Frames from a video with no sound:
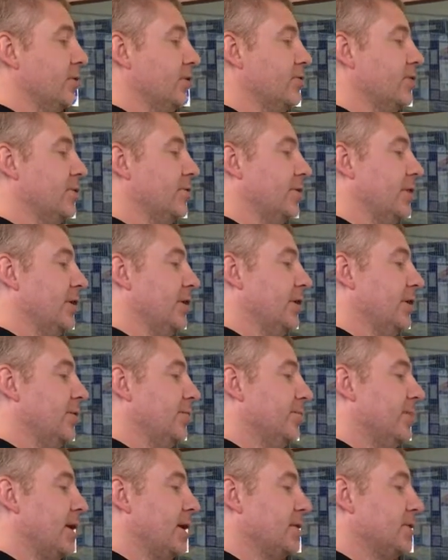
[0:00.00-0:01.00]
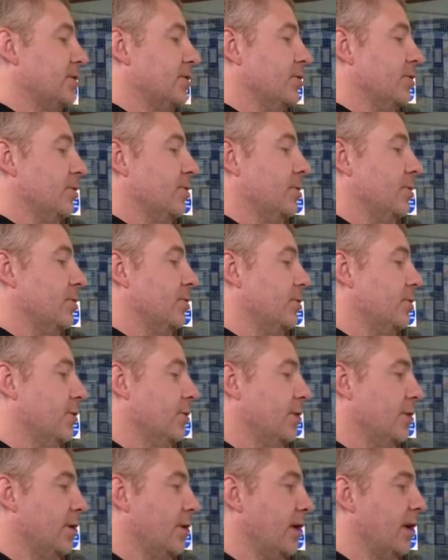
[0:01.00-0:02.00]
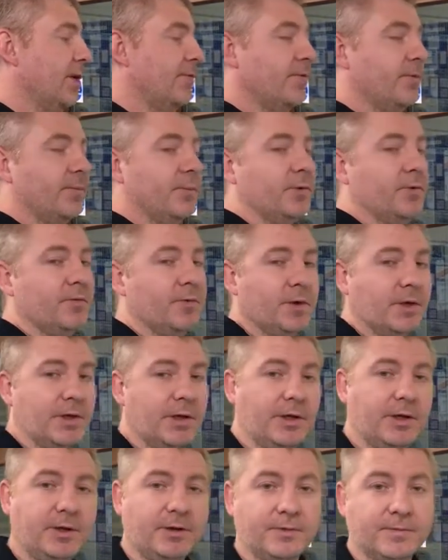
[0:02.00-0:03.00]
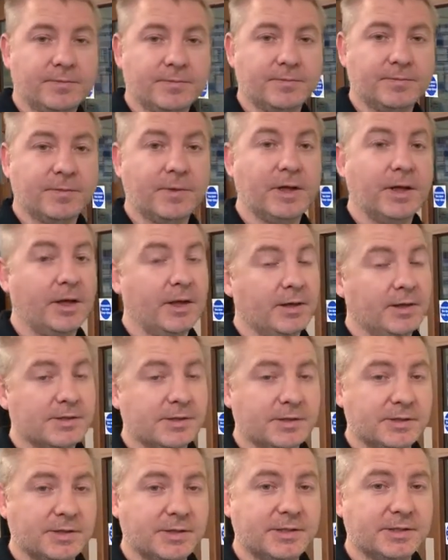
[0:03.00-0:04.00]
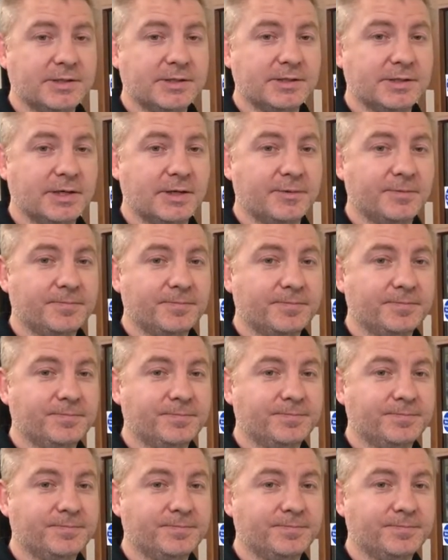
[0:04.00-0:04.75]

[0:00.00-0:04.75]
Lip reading: control key back to normal and remove the key, and it's as easy as that.